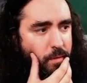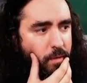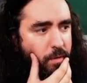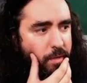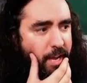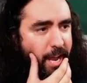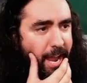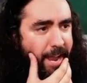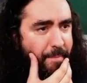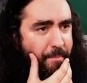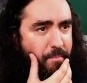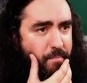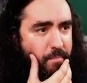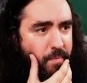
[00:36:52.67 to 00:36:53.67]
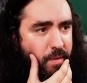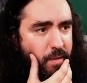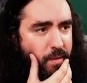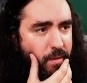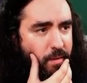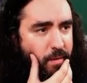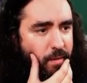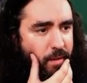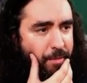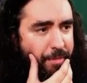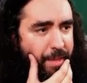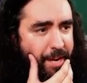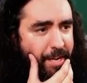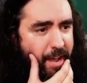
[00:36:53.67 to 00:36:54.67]
Okay. I
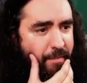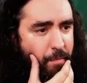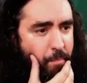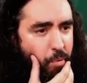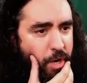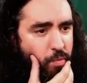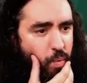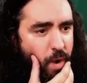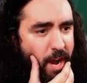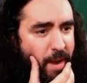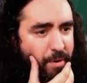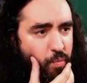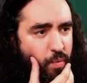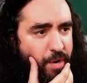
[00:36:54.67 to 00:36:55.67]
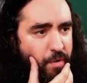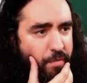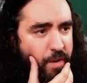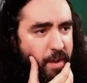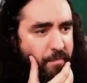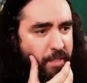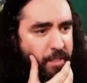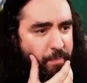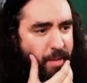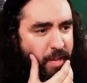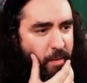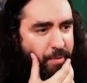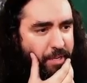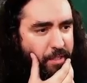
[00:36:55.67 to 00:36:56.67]
think they have a board wipe, but we don't have to
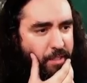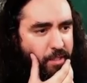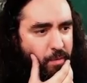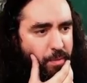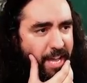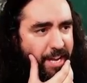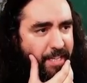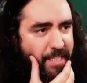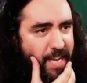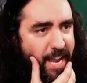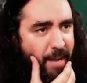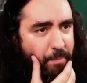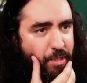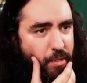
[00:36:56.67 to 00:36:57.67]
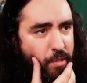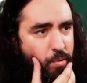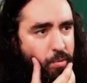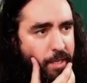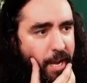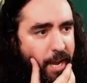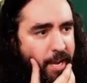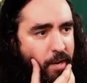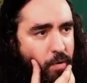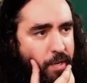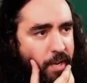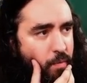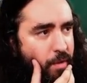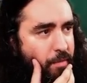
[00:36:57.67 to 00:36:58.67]
catch here. So that is absolutely
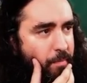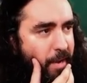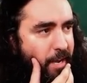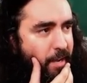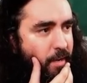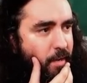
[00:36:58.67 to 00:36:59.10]
okay with me.